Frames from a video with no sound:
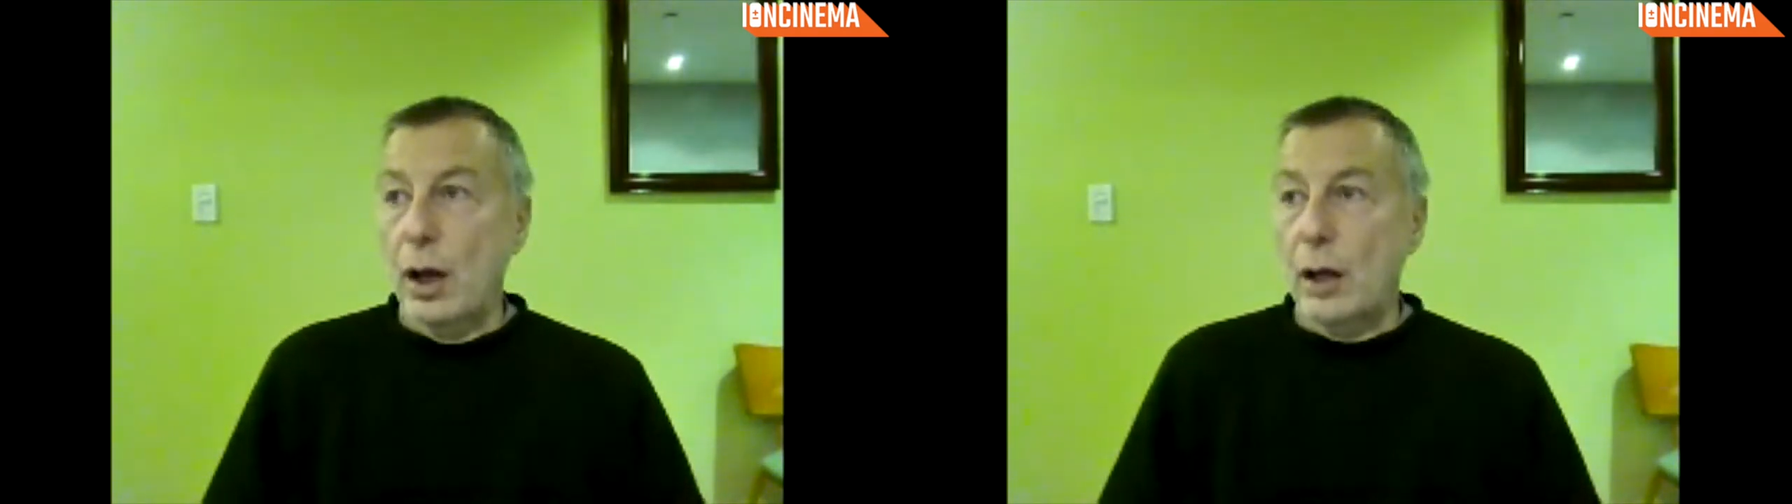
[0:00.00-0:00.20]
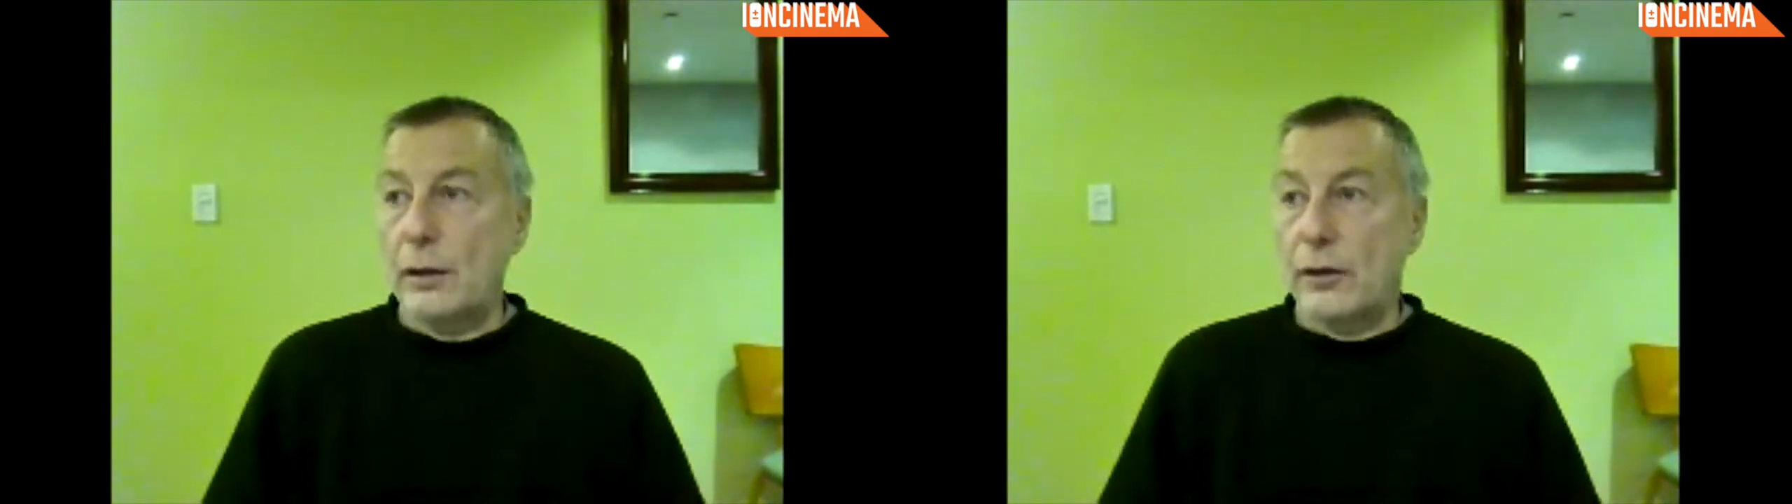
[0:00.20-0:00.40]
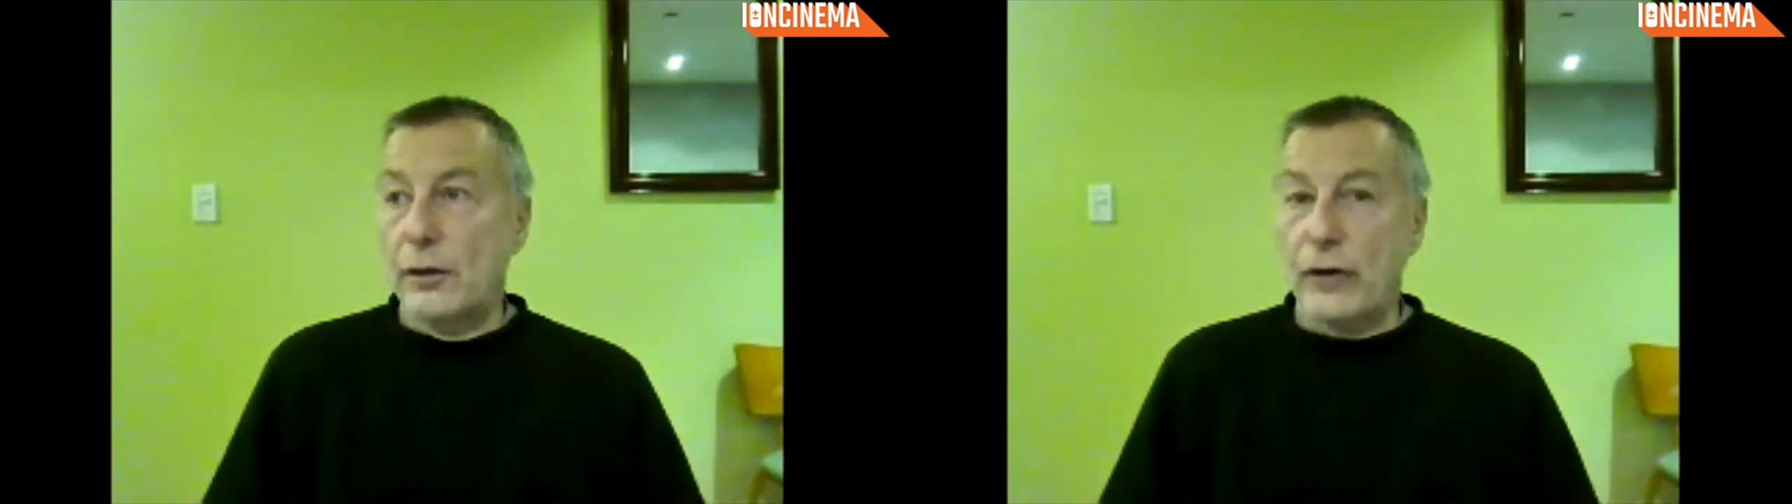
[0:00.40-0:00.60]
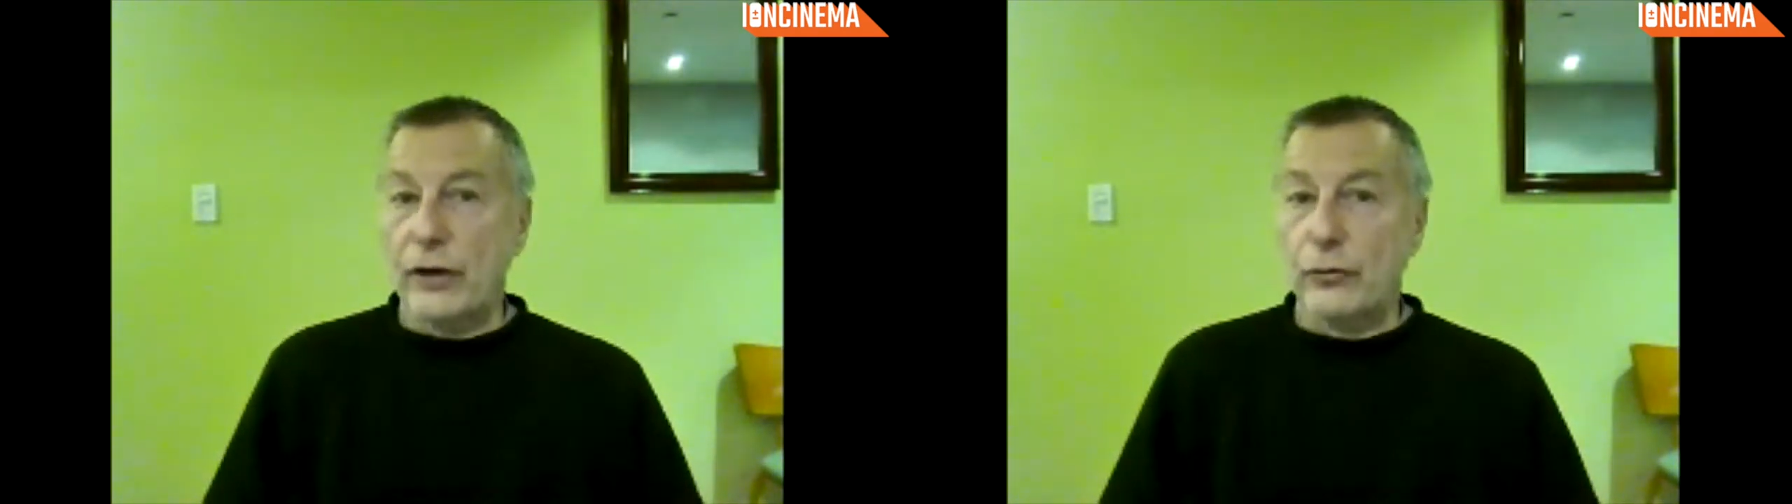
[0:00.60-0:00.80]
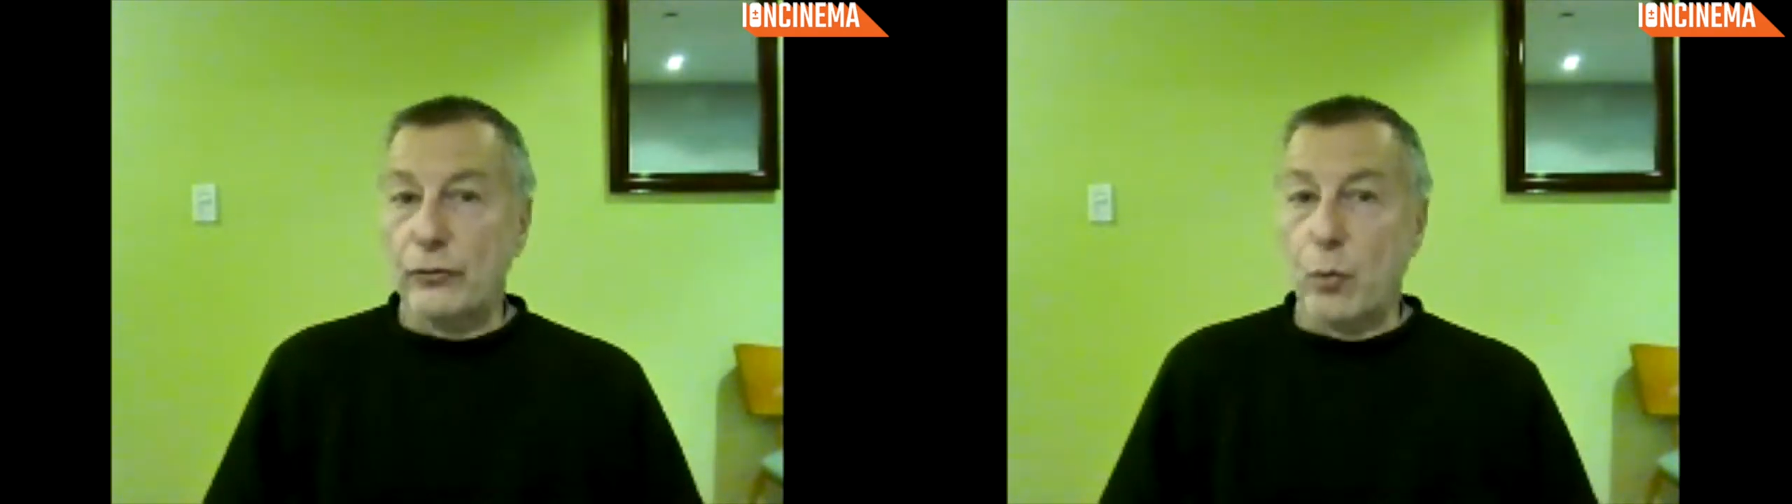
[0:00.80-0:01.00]
the
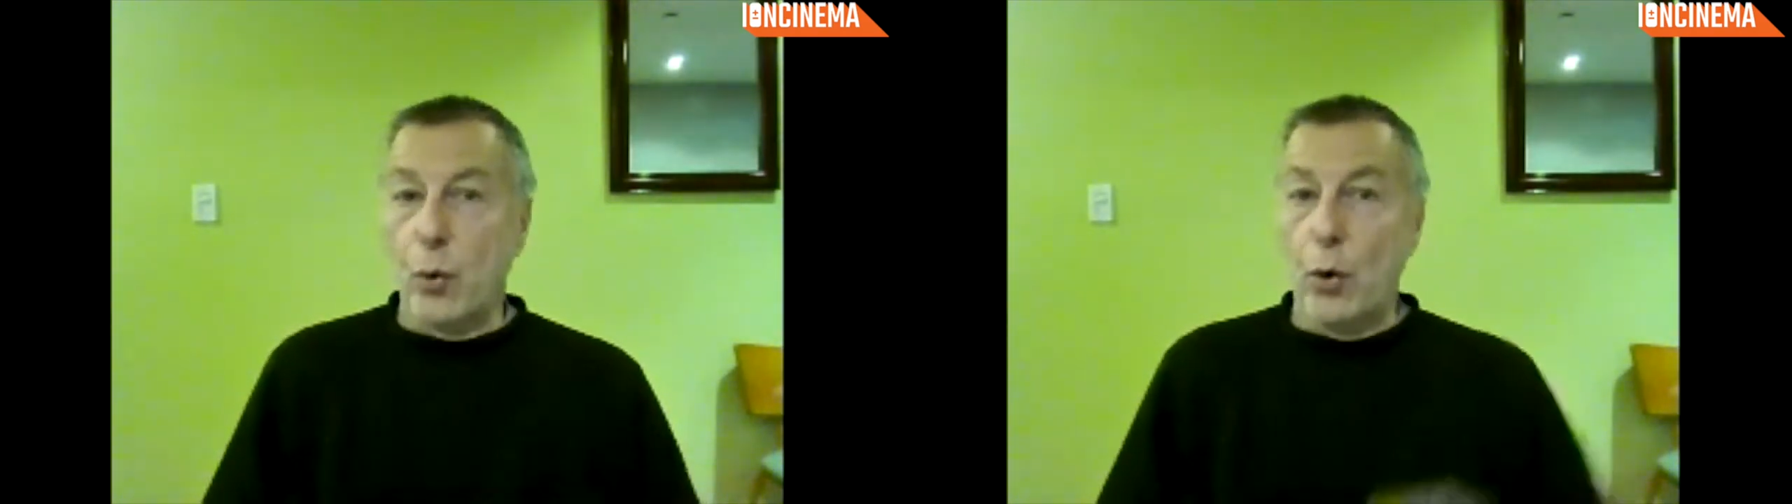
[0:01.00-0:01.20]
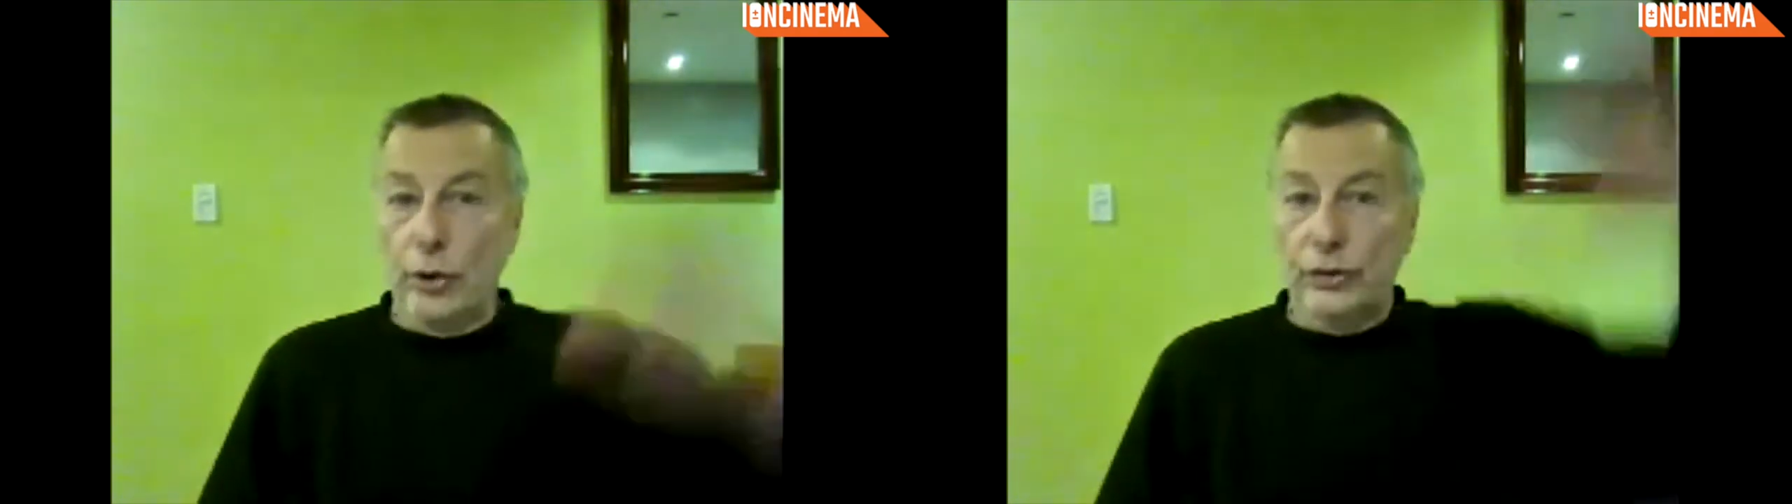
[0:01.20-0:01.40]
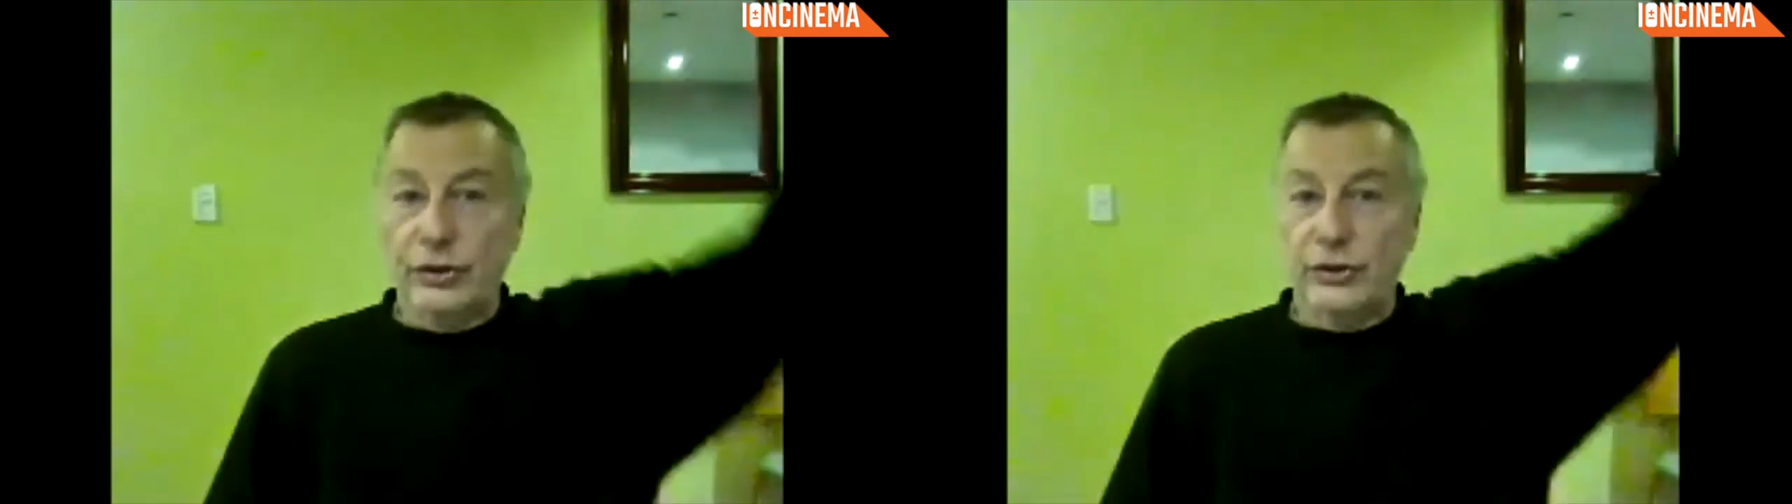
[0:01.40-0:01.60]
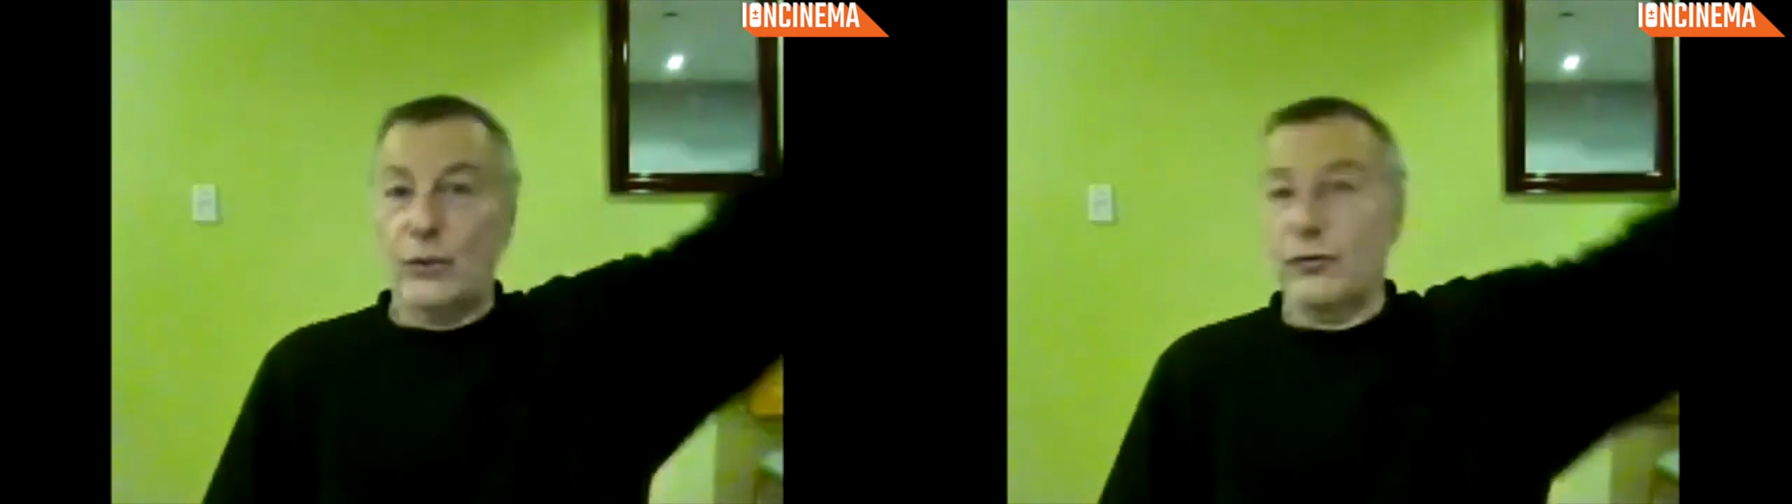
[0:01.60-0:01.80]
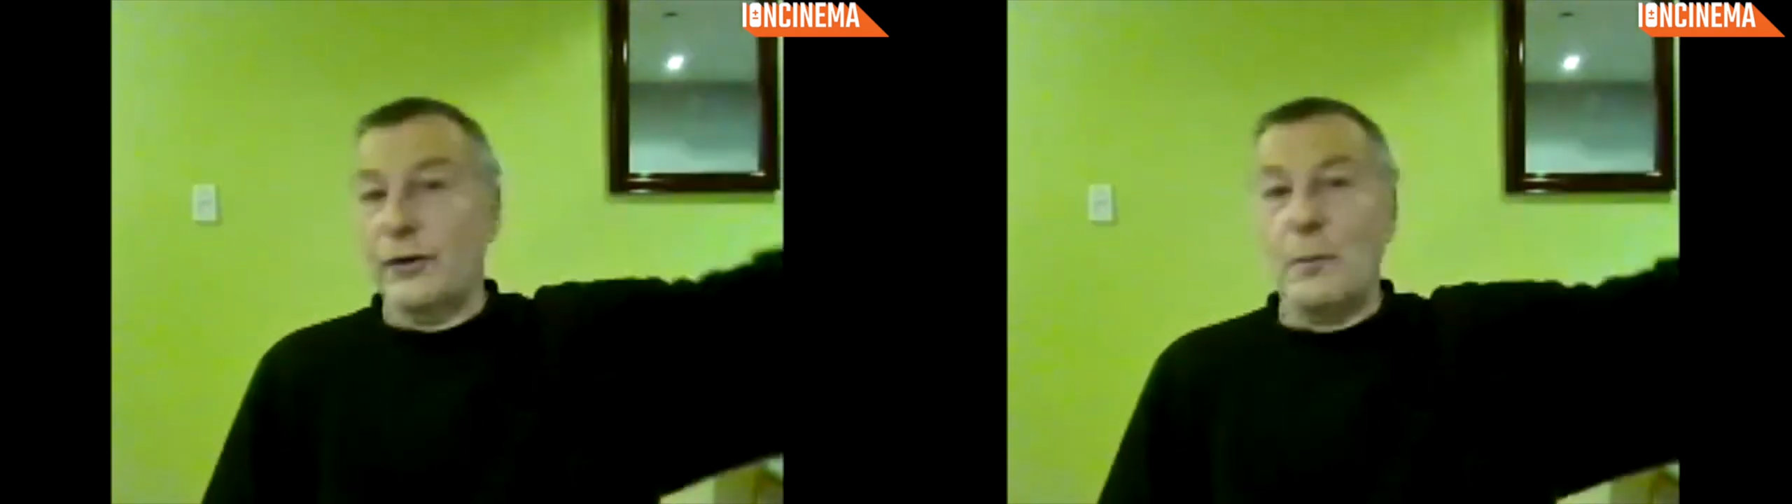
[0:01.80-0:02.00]
threat of war just
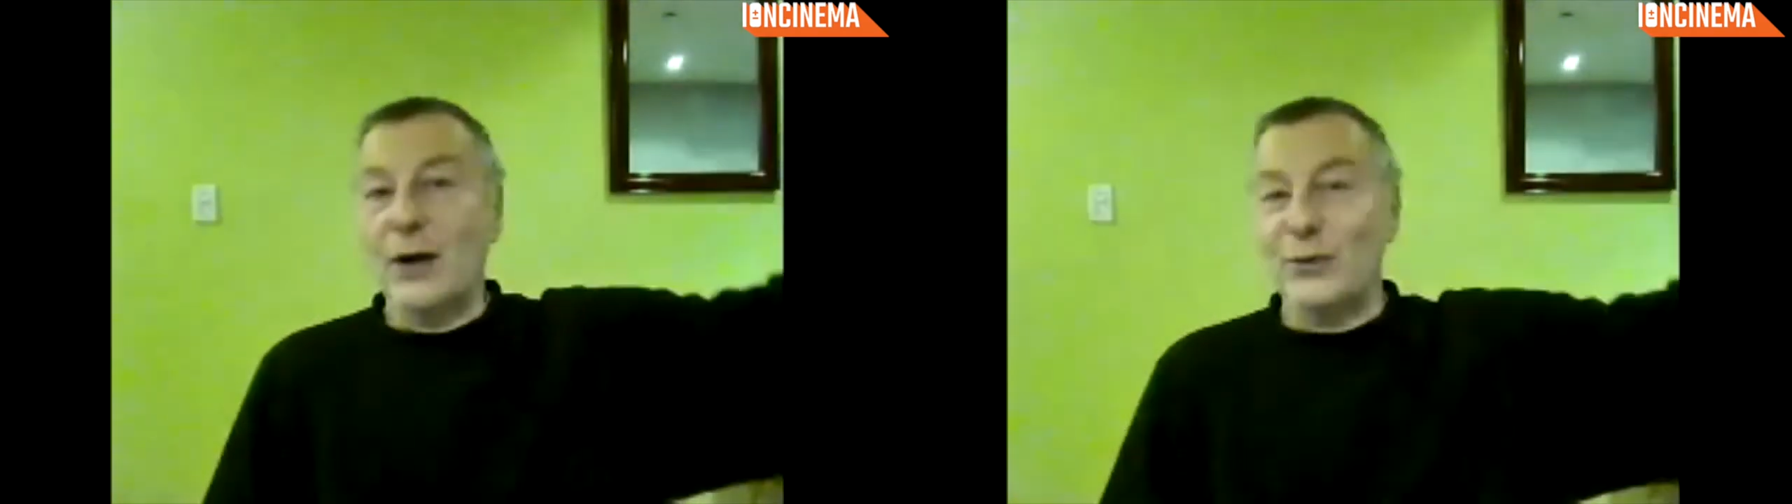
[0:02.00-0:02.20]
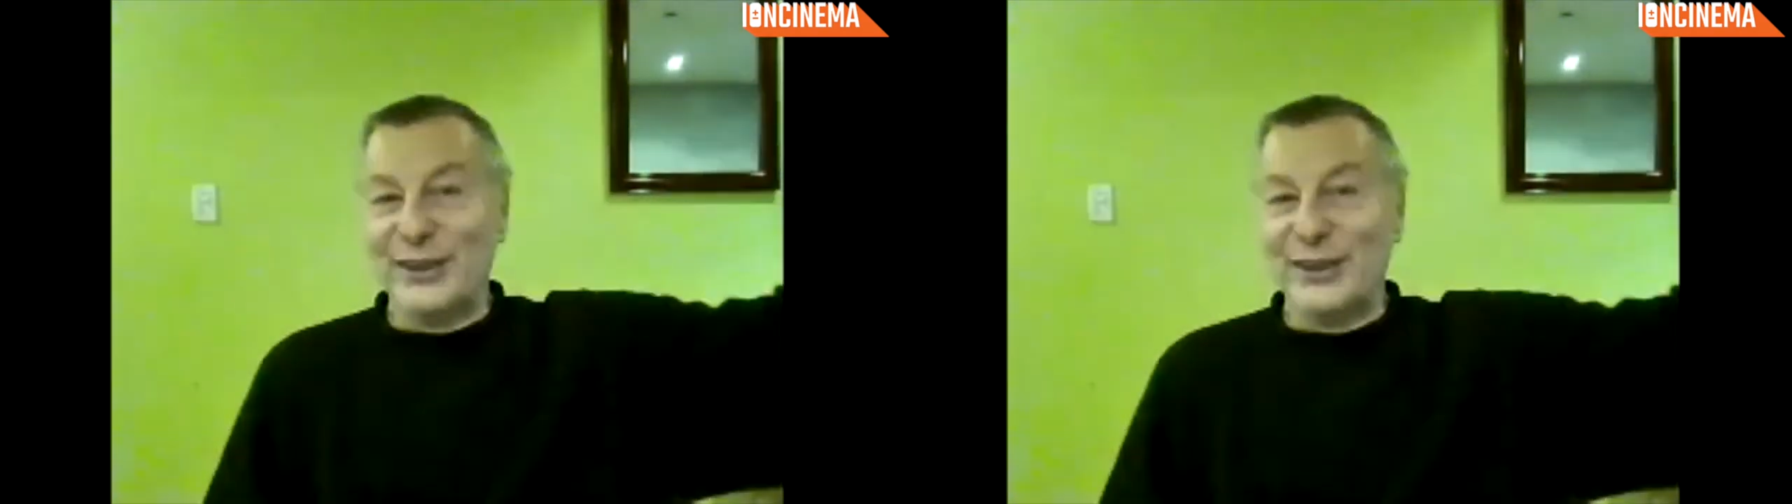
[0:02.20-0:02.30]
over the mountain.